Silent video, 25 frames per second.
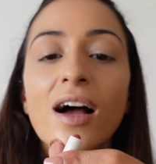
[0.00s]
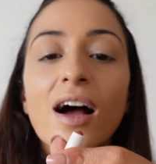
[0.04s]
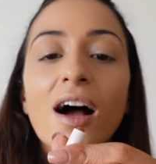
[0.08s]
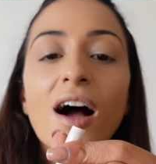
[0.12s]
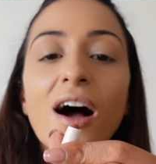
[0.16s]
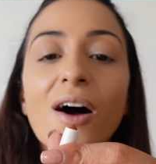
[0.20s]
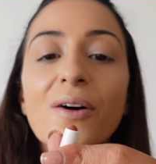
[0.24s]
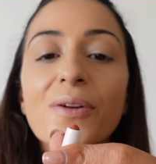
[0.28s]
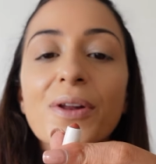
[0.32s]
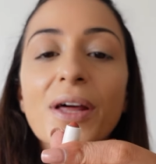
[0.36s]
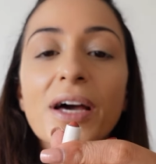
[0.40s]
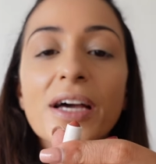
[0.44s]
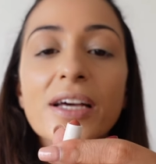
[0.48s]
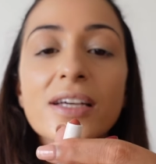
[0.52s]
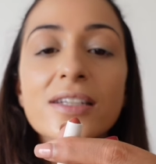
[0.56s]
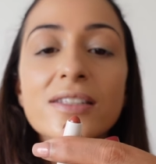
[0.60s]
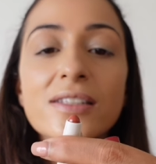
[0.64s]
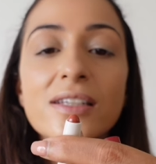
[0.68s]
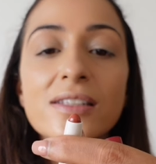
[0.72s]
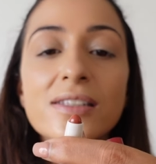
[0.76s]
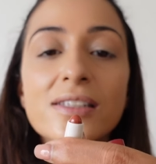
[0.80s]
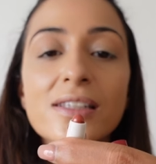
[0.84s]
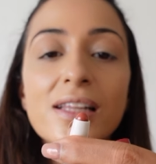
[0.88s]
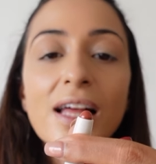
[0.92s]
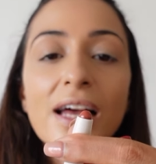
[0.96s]
nice.
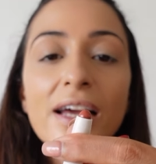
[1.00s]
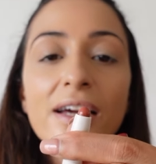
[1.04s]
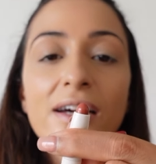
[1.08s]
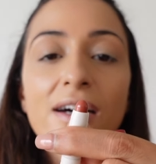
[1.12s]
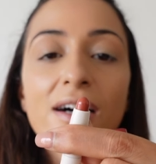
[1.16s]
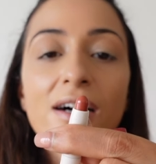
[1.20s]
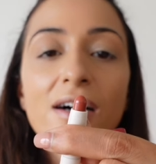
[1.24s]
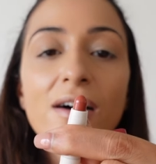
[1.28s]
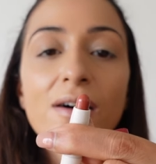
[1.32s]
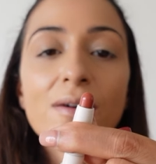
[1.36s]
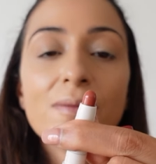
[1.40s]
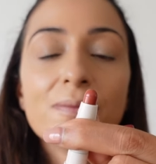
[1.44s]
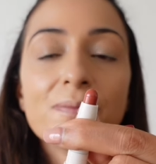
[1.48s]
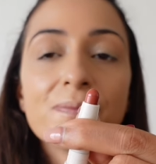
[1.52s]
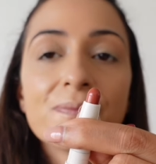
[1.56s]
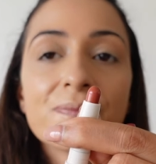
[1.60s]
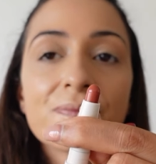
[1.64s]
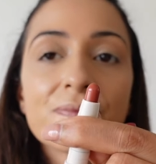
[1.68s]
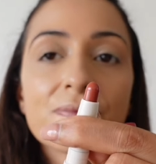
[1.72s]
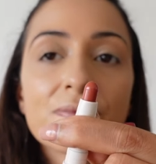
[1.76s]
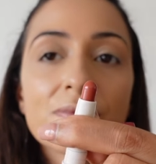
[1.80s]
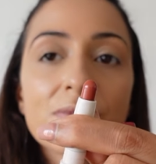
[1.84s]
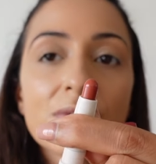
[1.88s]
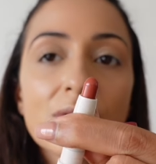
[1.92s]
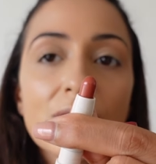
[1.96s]
It's like a
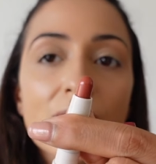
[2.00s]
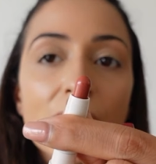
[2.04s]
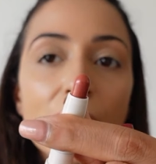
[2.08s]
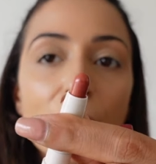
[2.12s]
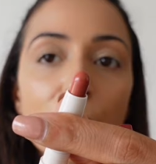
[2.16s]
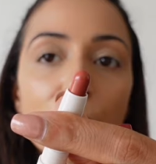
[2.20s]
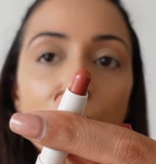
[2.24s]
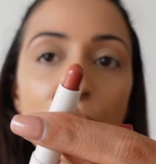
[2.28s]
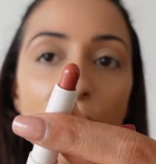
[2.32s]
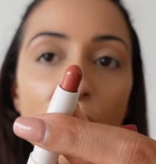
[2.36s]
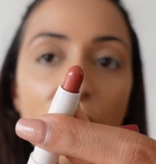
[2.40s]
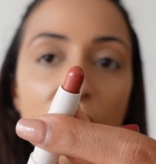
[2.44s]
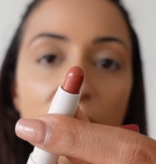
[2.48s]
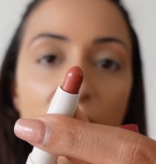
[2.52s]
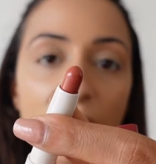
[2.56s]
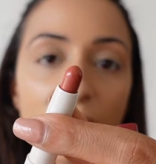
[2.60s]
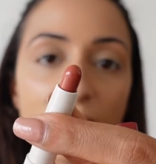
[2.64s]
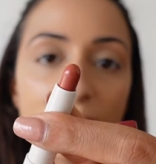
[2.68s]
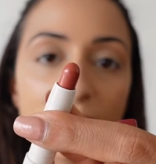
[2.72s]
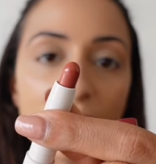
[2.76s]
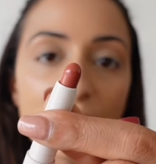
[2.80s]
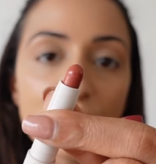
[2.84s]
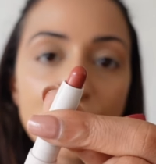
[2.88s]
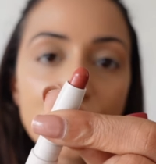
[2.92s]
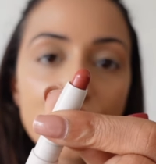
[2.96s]
product
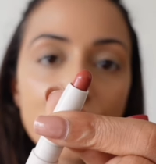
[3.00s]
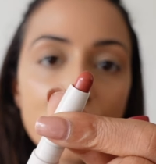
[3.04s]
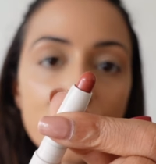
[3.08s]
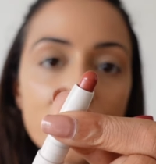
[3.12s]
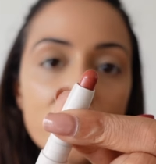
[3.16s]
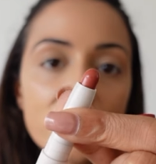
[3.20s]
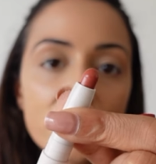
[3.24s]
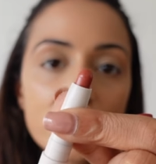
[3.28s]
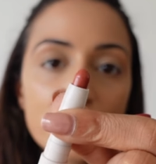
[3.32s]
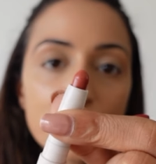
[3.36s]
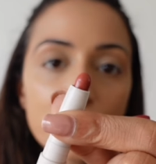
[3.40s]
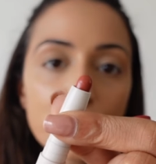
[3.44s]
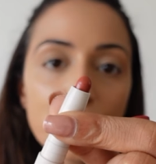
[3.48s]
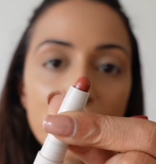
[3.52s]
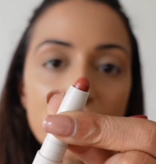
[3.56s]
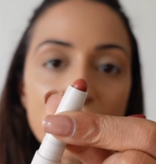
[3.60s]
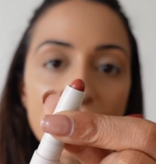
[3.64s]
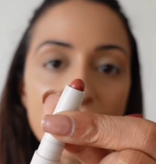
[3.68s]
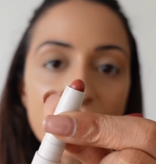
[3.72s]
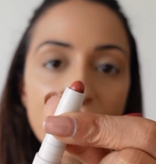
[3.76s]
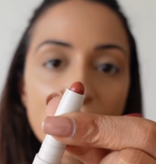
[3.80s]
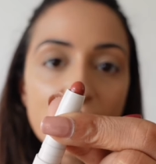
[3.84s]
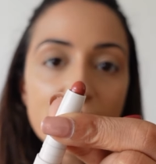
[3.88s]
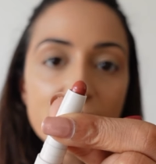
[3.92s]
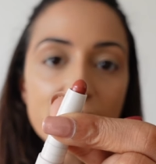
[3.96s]
that you can
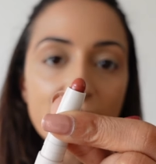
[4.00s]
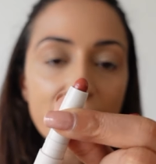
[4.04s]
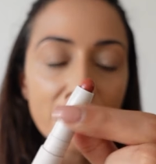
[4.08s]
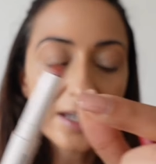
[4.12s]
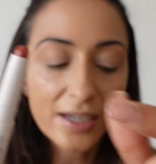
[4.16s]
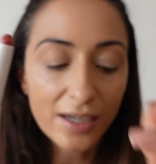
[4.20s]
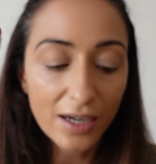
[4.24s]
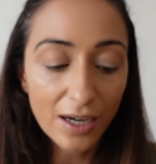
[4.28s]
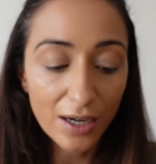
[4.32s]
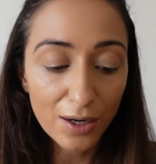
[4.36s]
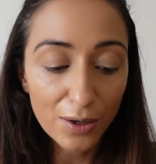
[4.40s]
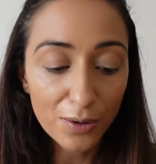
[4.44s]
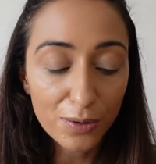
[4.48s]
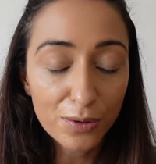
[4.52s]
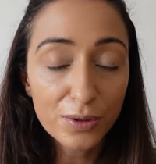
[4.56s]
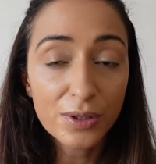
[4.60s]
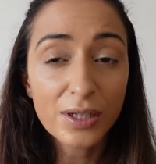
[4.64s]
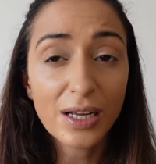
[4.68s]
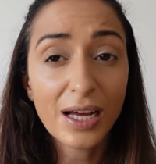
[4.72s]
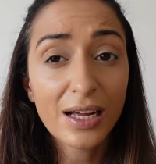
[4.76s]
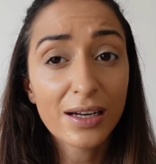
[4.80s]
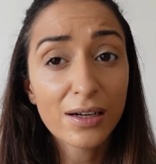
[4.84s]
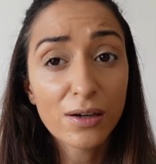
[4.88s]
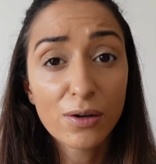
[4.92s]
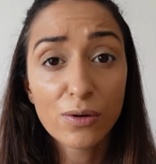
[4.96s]
twist and take out,
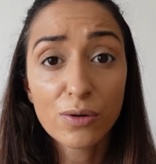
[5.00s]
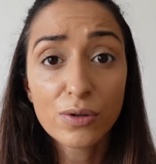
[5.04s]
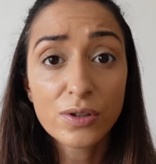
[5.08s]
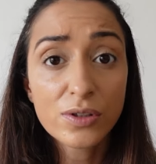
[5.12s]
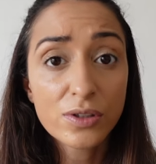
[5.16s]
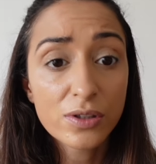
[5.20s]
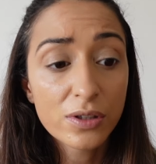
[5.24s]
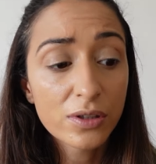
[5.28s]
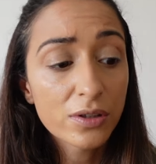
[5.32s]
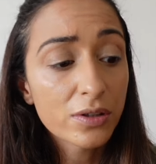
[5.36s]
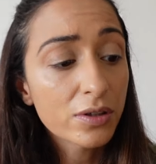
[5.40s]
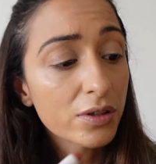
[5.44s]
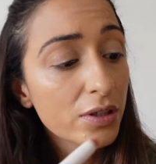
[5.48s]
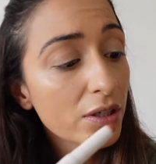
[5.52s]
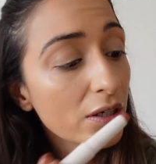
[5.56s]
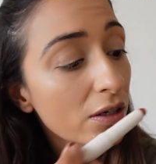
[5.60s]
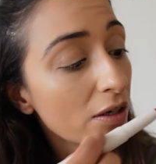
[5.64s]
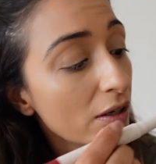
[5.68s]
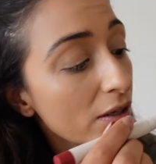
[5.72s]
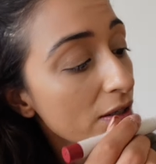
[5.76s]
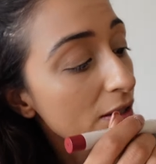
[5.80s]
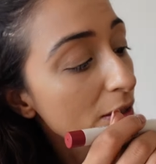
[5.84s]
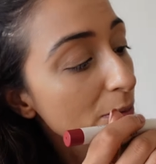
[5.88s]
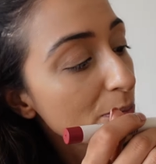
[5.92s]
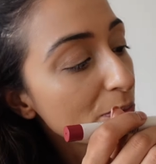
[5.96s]
and looks
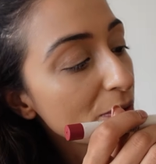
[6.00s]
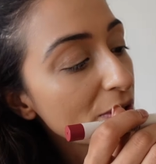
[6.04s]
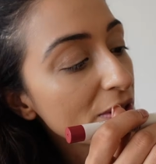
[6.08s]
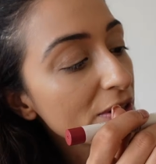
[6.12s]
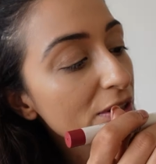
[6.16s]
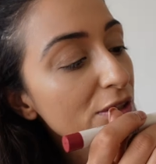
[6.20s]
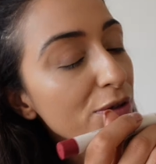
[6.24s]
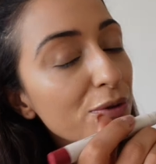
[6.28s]
really pretty.